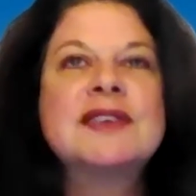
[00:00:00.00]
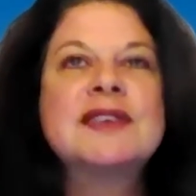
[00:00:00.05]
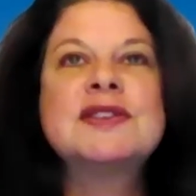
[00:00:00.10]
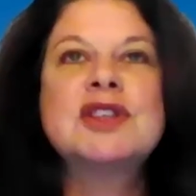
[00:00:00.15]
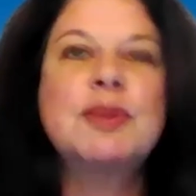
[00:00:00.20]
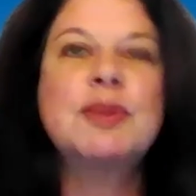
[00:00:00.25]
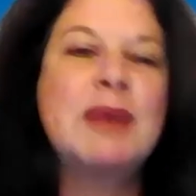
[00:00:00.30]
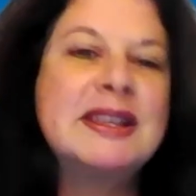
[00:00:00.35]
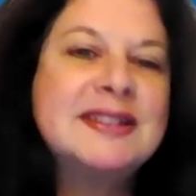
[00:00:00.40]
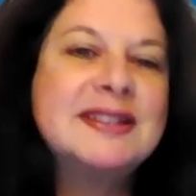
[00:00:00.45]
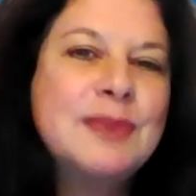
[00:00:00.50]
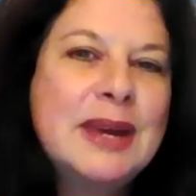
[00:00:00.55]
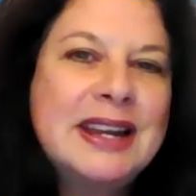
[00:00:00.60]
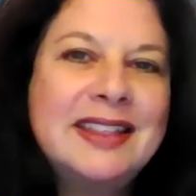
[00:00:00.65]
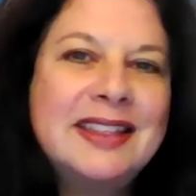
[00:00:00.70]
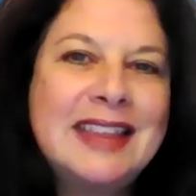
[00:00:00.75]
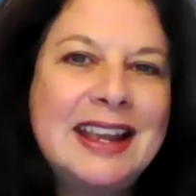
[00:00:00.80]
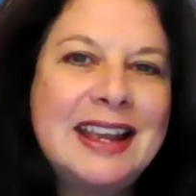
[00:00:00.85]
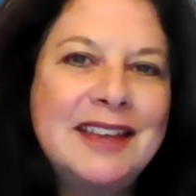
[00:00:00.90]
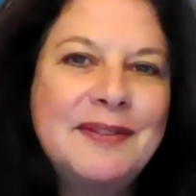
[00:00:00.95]
So the best way to
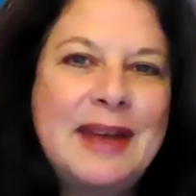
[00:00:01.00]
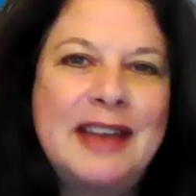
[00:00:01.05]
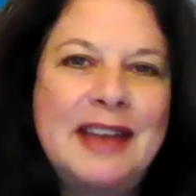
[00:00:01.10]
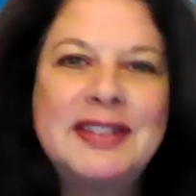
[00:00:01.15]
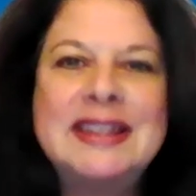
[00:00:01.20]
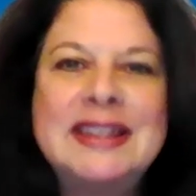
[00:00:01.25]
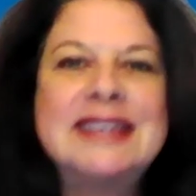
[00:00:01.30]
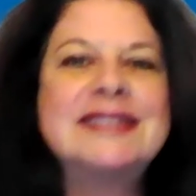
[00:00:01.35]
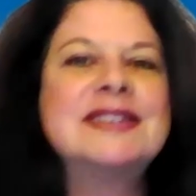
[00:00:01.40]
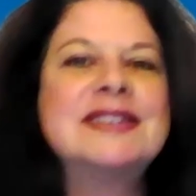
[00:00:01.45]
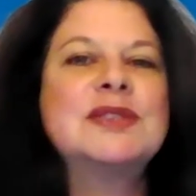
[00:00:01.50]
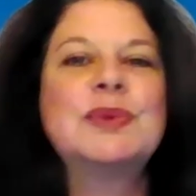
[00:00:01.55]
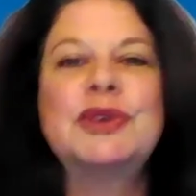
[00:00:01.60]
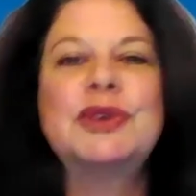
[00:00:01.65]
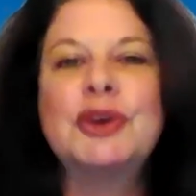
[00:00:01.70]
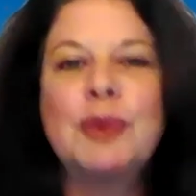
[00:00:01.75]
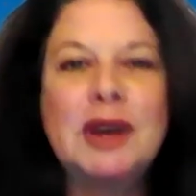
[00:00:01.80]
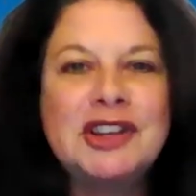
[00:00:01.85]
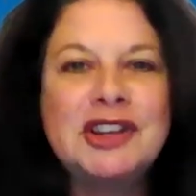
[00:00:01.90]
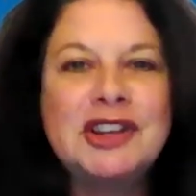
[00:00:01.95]
think about this is when
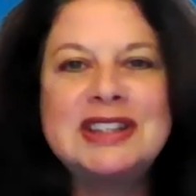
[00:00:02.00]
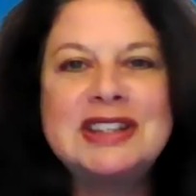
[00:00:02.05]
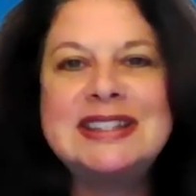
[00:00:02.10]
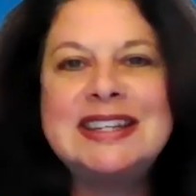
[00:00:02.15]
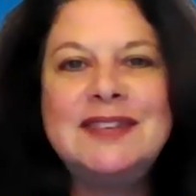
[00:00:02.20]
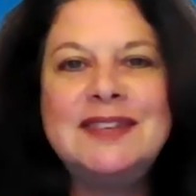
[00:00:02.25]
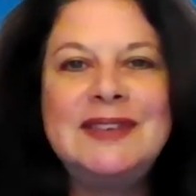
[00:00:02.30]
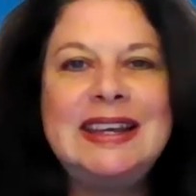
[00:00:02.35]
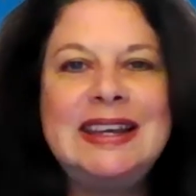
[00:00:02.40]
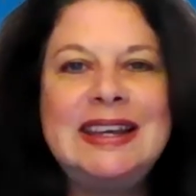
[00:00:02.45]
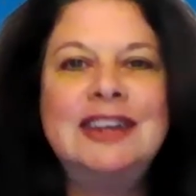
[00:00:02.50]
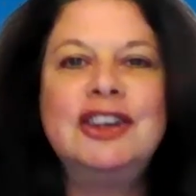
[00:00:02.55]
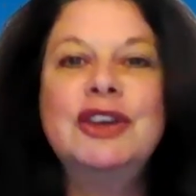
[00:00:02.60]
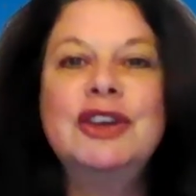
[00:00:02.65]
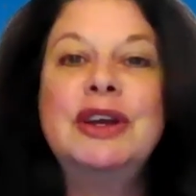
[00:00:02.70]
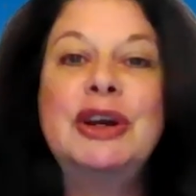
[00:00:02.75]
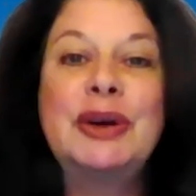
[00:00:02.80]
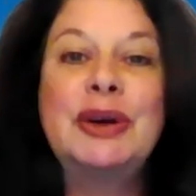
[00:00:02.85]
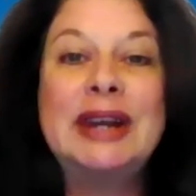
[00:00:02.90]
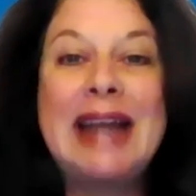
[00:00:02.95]
you're watching TV and you
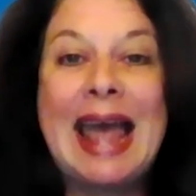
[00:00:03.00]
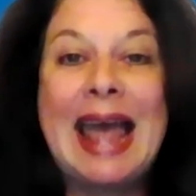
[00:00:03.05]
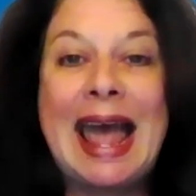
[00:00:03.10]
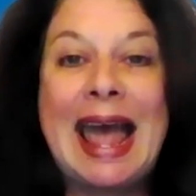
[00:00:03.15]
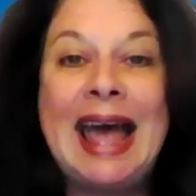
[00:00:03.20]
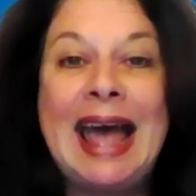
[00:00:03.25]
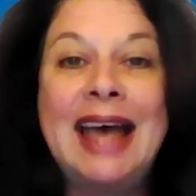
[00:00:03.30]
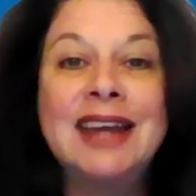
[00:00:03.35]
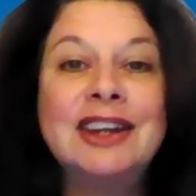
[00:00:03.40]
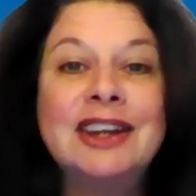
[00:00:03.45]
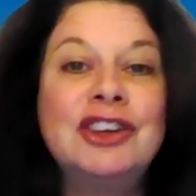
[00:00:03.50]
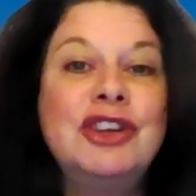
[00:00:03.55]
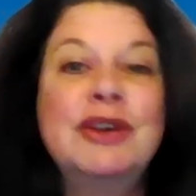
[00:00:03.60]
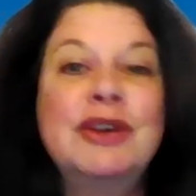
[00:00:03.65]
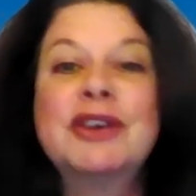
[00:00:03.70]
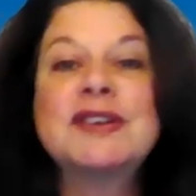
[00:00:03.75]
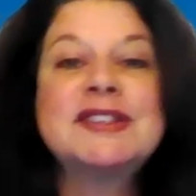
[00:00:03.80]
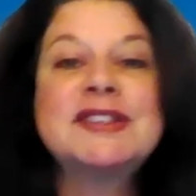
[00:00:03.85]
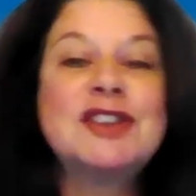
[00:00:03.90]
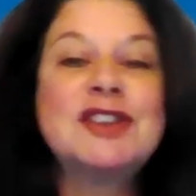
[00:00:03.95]
hear an ad and you
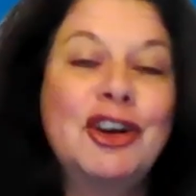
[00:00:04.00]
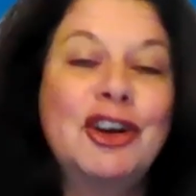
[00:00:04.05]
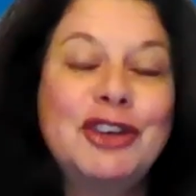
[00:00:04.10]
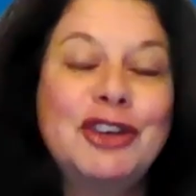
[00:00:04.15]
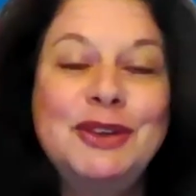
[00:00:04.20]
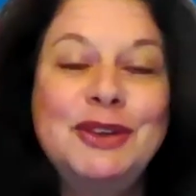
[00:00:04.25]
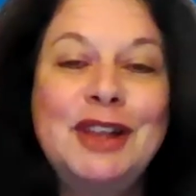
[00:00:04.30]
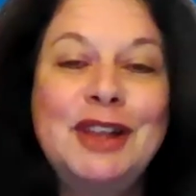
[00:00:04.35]
hear a song you